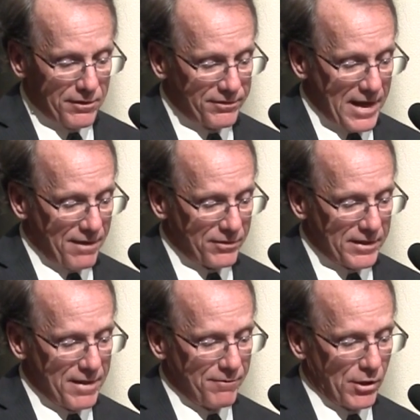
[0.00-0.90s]
The staff
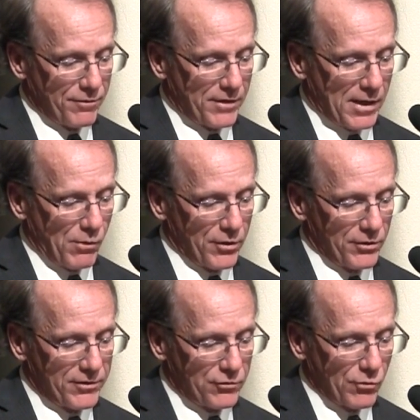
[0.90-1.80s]
can then verify
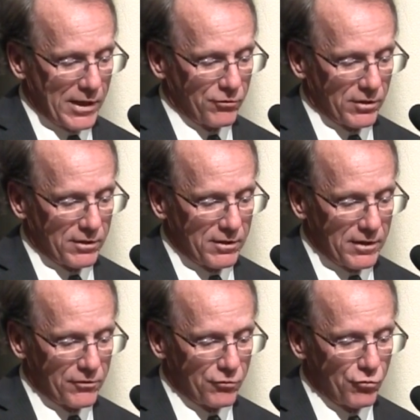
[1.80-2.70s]
whether a
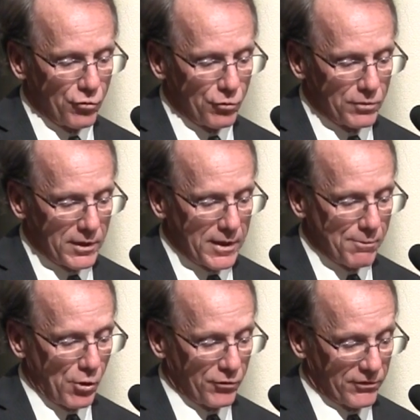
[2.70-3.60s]
situation is a true
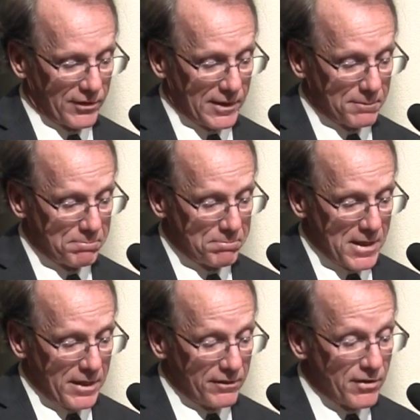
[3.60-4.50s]
emergency.
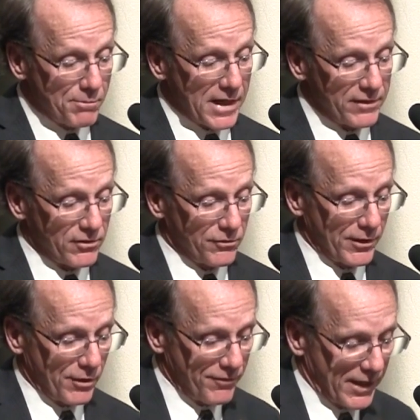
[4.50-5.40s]
In some cases,
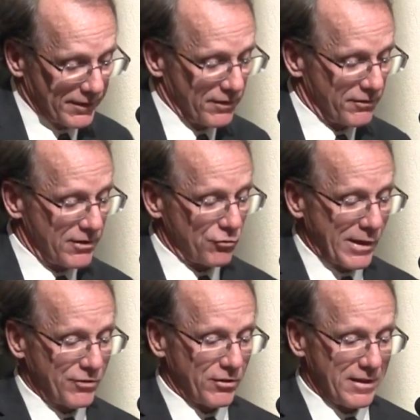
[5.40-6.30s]
verifying that the
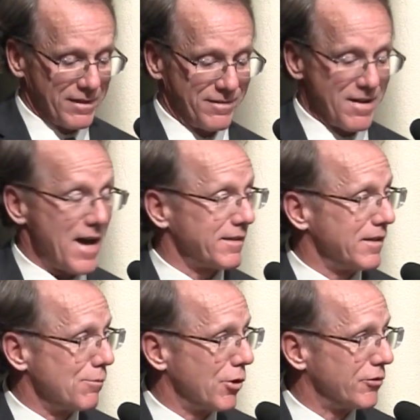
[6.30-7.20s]
situation is not
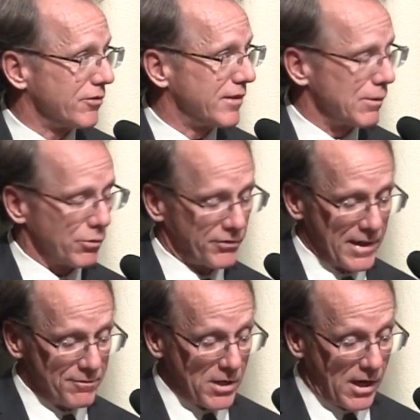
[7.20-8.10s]
an emergency will
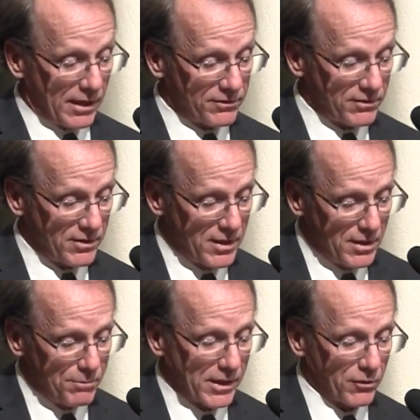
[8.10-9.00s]
save costs,
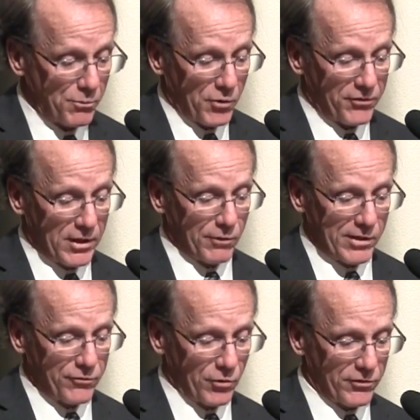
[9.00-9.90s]
because personnel
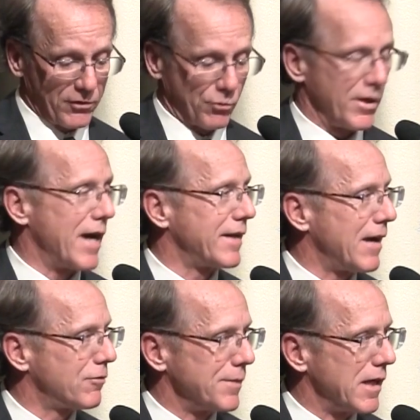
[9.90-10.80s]
and resources will not
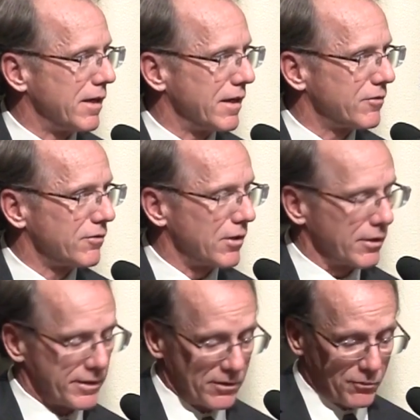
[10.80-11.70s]
have to be
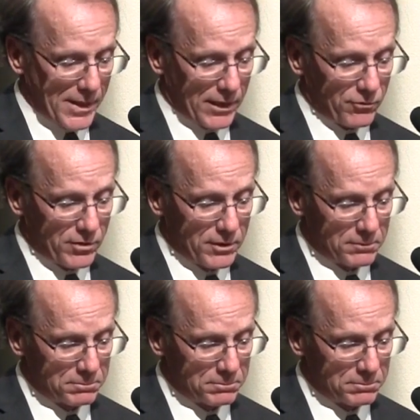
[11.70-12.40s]
unnecessarily dispatched.